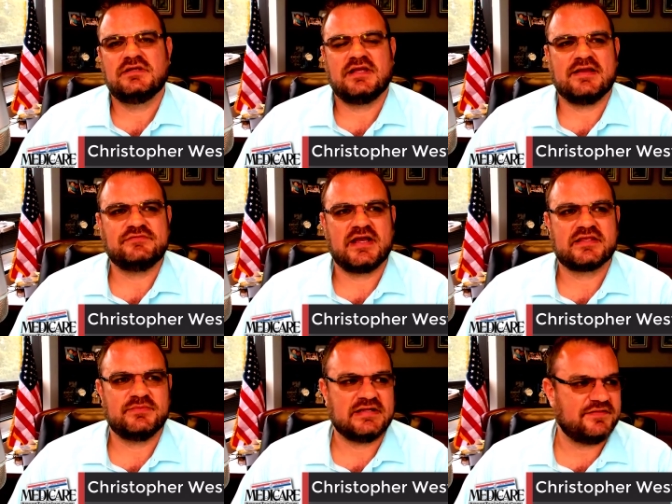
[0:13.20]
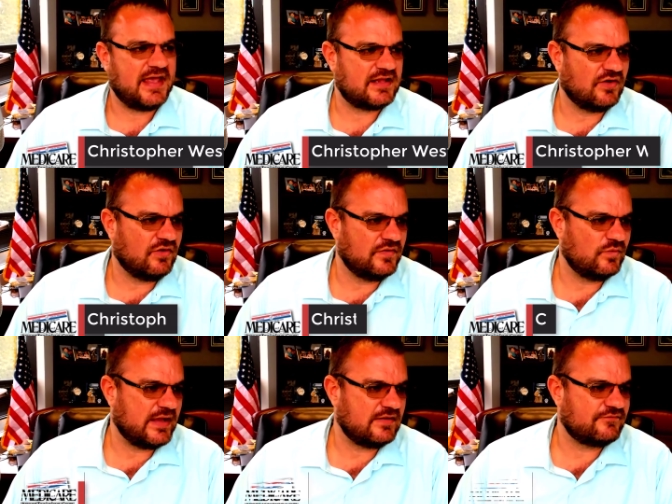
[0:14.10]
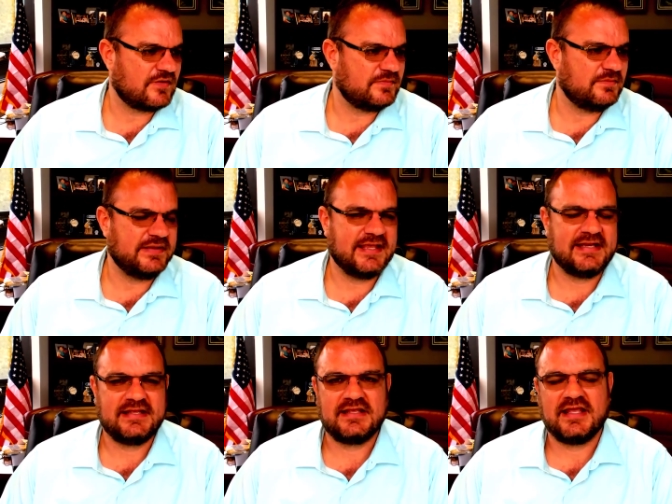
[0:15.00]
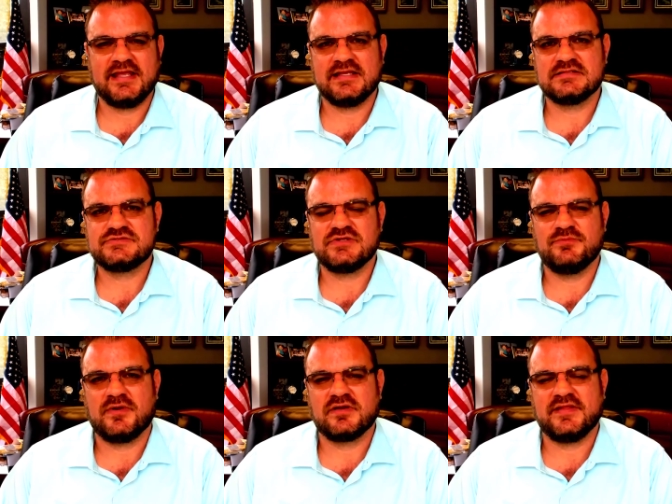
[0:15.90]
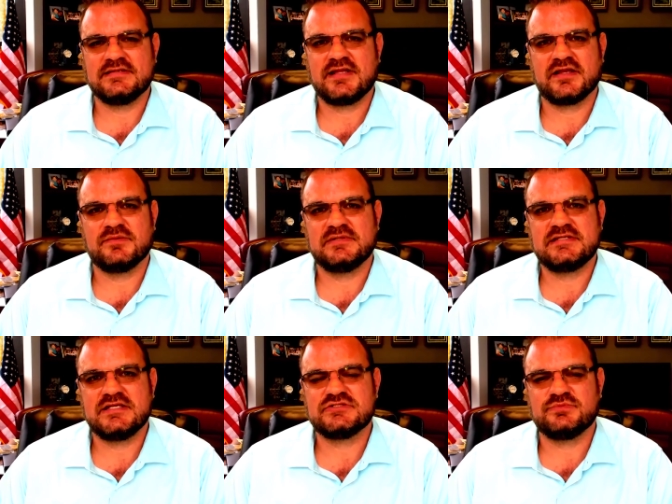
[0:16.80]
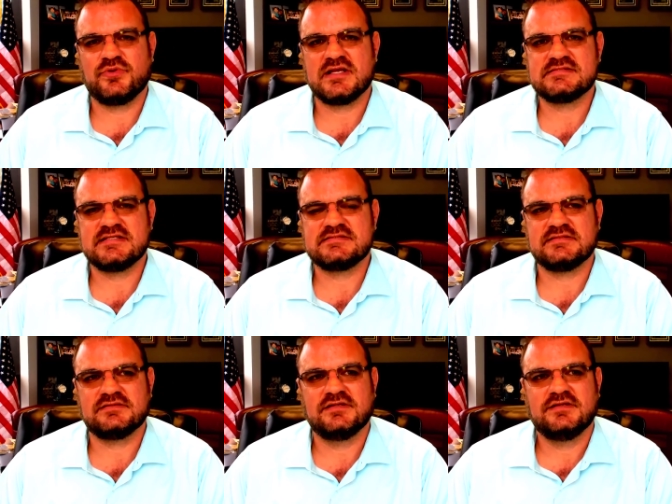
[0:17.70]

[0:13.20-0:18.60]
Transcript: I've documented that all the way from the beginning, and so part of that documentation process and